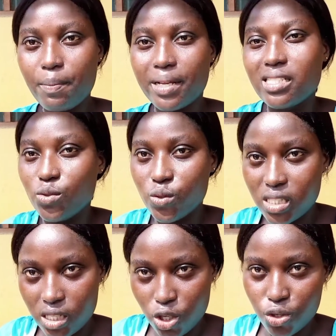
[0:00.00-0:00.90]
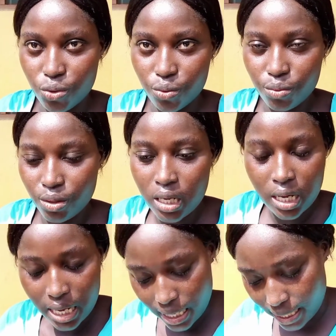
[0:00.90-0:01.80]
person to teach you.
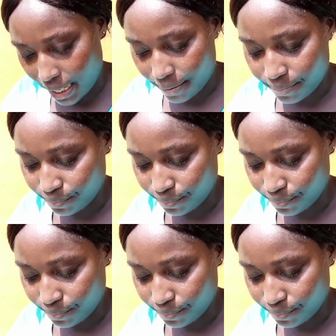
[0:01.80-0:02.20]
Yeah.